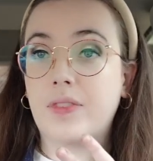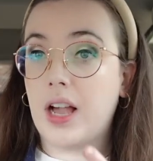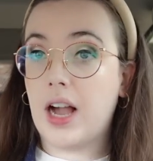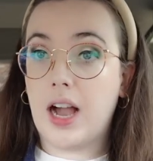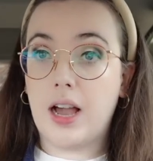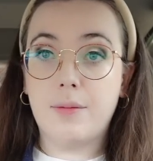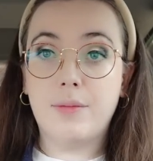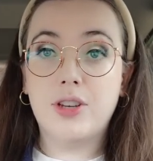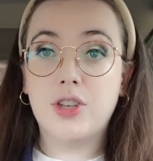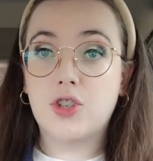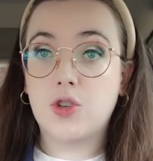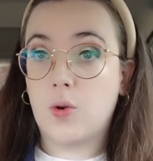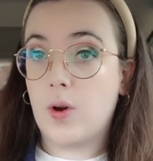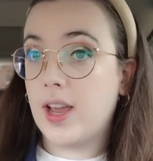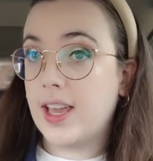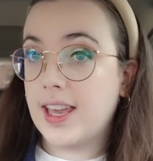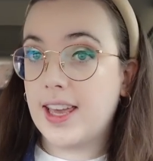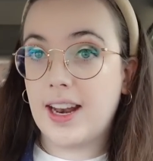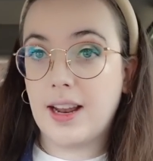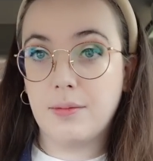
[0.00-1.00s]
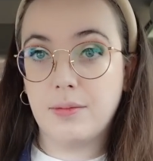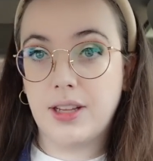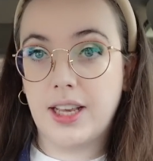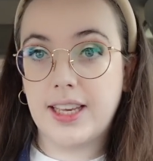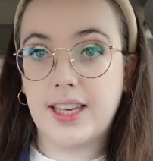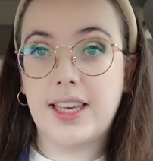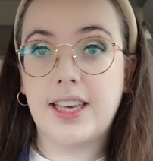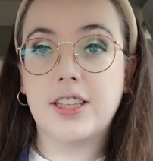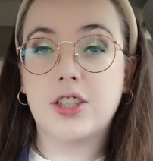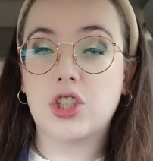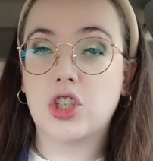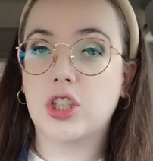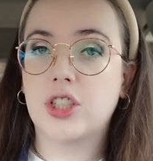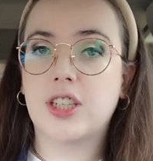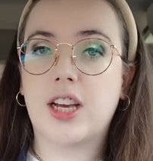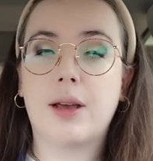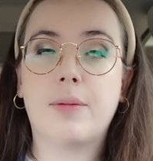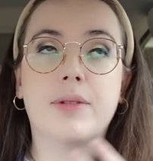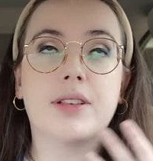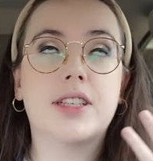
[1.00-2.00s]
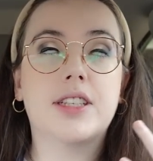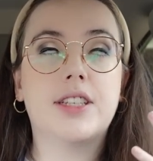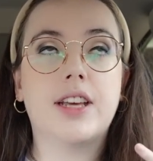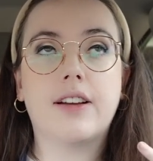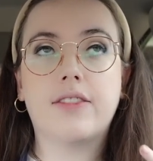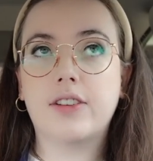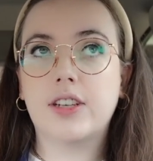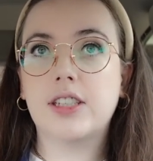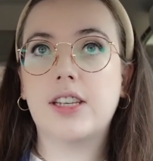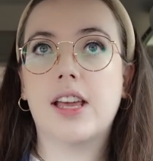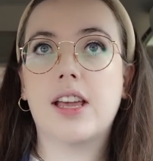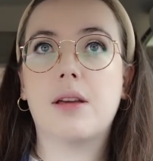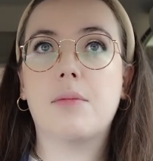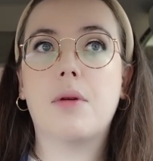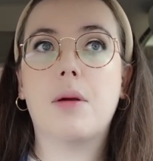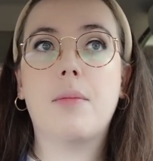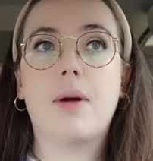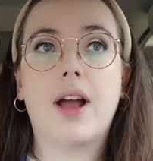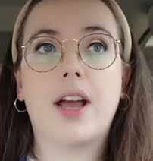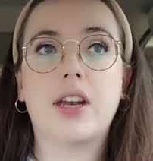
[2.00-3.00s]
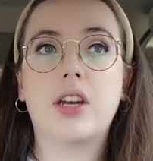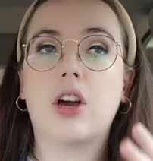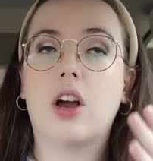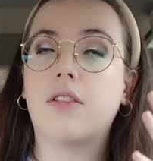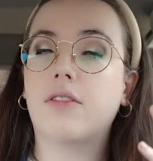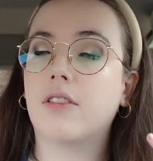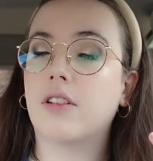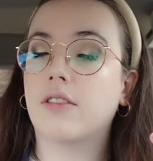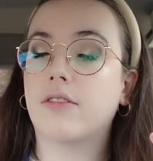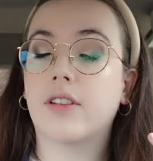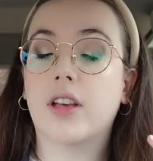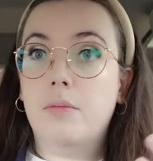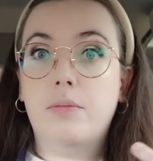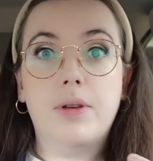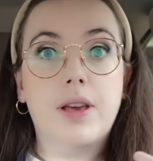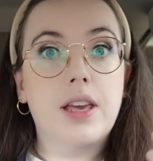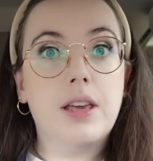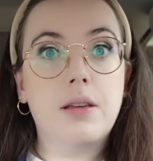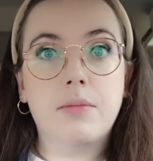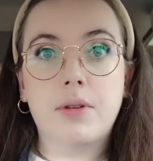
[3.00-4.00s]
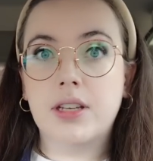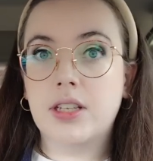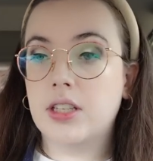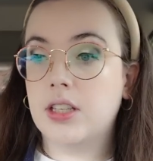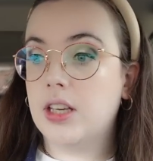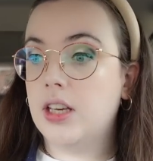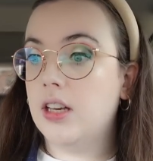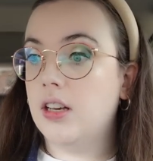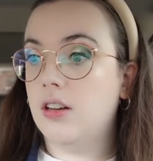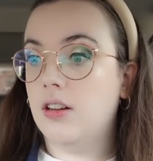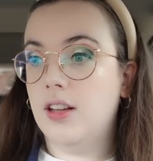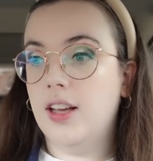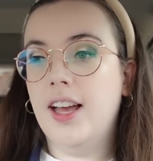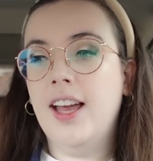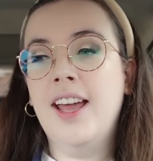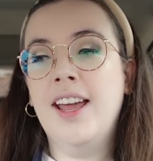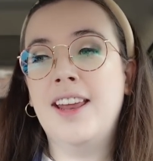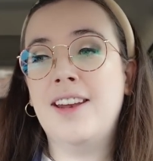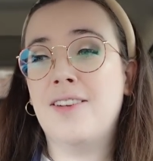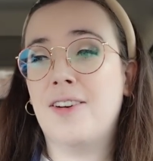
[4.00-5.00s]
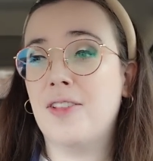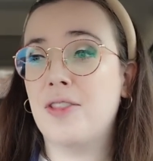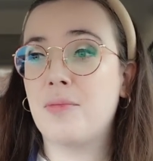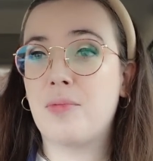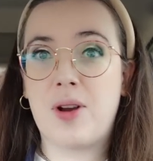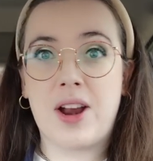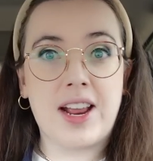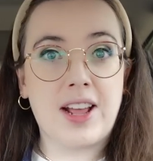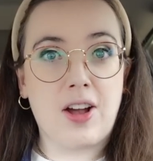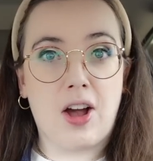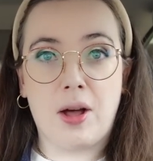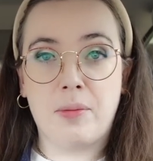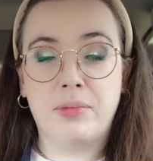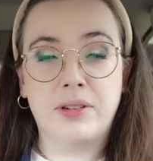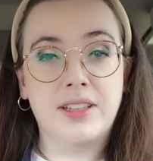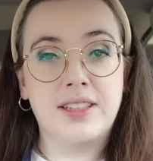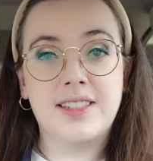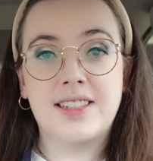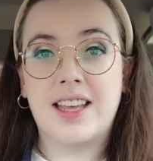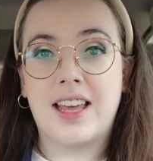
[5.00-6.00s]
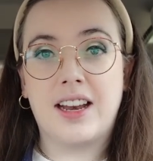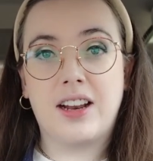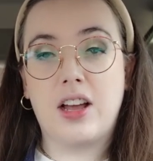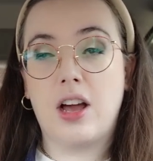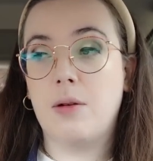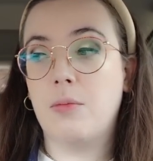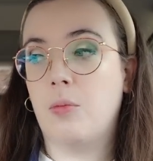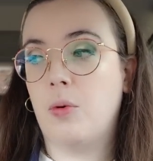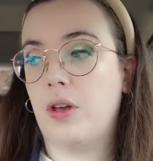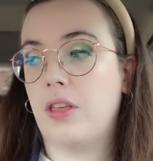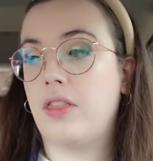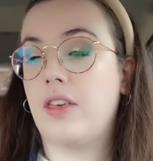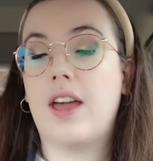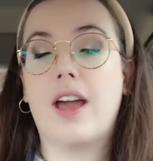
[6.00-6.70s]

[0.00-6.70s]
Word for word: I'm enjoying it, I'm liking it, it's a good time. It's definitely taking my mind off of being mentally ill and all the brain goblins that come with